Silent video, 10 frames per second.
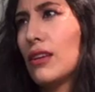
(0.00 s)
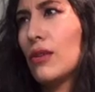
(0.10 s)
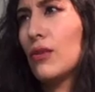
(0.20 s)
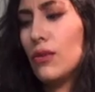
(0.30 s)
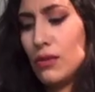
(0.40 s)

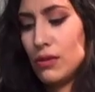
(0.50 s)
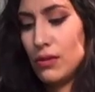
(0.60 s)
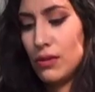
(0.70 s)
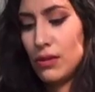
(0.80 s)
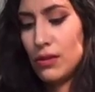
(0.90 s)

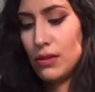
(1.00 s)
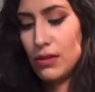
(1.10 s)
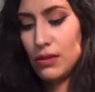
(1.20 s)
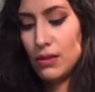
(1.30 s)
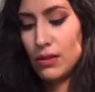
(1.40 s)

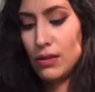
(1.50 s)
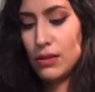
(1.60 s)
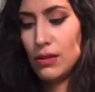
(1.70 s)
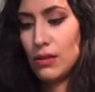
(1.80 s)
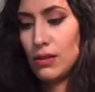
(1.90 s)

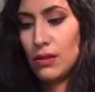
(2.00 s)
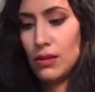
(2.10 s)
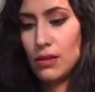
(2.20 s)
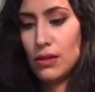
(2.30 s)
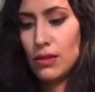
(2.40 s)

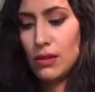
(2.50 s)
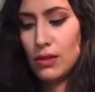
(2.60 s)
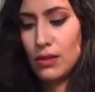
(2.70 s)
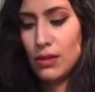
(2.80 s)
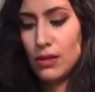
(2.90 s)

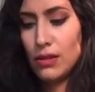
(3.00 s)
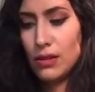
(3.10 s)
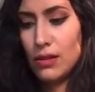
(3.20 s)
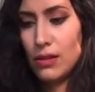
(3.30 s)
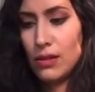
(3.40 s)

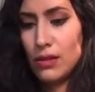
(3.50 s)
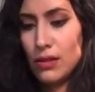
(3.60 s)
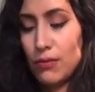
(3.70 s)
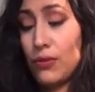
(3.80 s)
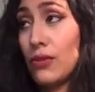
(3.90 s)
(silence)